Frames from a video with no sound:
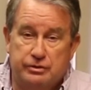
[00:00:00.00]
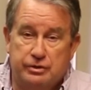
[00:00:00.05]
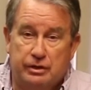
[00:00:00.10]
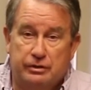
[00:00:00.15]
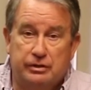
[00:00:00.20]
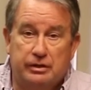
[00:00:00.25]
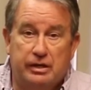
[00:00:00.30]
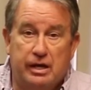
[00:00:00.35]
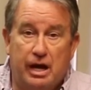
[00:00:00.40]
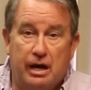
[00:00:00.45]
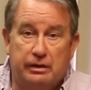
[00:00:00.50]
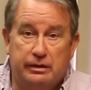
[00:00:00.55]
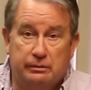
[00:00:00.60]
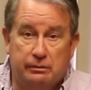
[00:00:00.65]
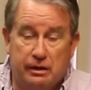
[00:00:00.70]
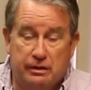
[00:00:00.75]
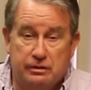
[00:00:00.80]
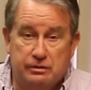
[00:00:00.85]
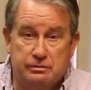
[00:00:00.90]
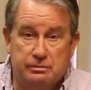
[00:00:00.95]
check the county
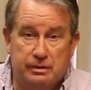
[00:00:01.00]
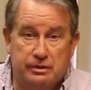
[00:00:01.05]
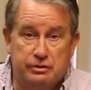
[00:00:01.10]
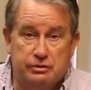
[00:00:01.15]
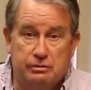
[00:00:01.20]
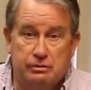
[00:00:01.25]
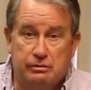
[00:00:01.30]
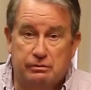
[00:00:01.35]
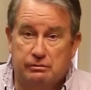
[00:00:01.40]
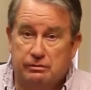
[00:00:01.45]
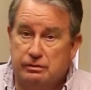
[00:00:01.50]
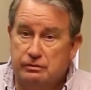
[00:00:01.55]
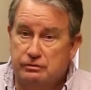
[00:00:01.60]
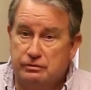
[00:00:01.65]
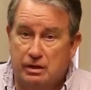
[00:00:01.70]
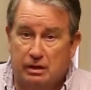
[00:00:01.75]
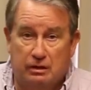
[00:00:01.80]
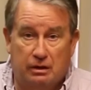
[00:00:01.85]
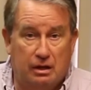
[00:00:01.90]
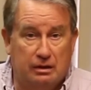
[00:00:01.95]
records to make sure
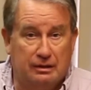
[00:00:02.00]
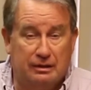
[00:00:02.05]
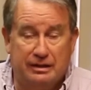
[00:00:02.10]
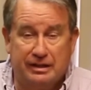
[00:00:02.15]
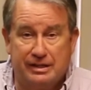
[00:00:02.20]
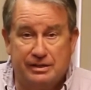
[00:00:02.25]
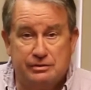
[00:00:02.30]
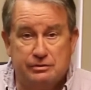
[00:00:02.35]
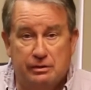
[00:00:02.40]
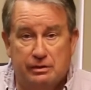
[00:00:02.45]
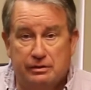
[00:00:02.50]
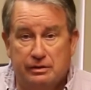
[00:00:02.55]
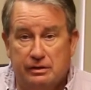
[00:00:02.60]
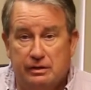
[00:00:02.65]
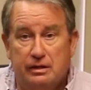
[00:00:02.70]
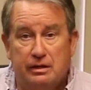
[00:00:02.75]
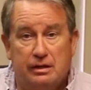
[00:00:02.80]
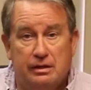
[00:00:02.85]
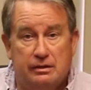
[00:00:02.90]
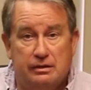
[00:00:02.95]
there's not a lot of liens or
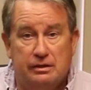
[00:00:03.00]
anything,